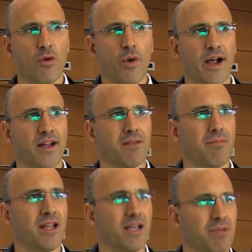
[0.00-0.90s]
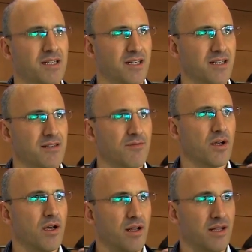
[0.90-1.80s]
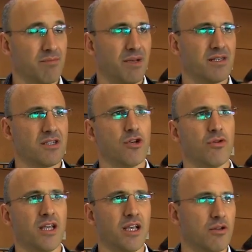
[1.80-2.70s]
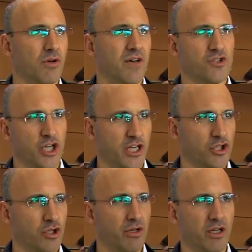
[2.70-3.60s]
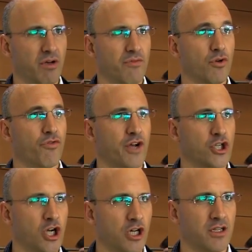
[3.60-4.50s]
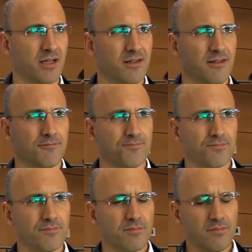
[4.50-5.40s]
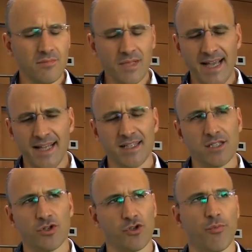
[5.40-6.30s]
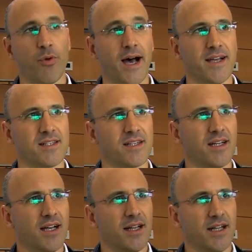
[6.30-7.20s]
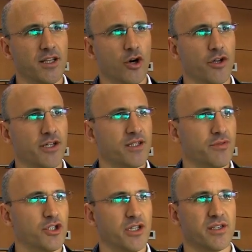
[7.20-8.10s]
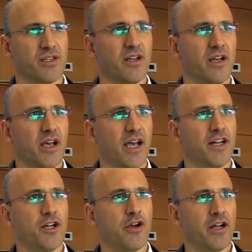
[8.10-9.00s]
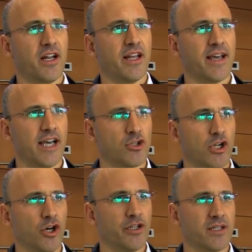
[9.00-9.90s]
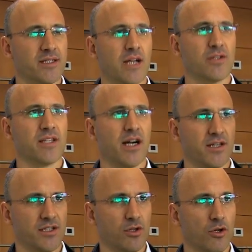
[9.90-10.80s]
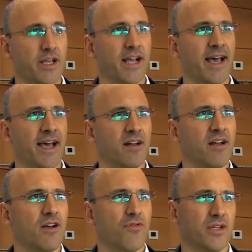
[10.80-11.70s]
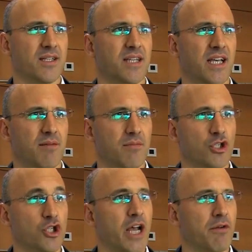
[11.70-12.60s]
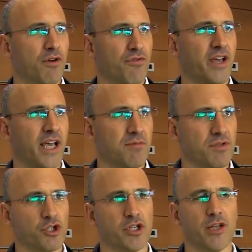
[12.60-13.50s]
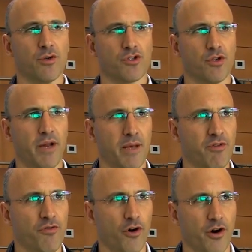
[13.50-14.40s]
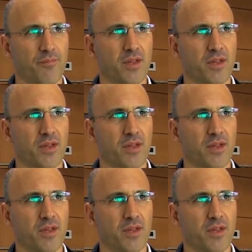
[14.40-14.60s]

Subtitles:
We are in the media business. This means you need to have change, you need to have new fresh content. And it's no surprise that the audience, which is an inherently casual audience, now starts to look again for the same genre of games which they used to play before,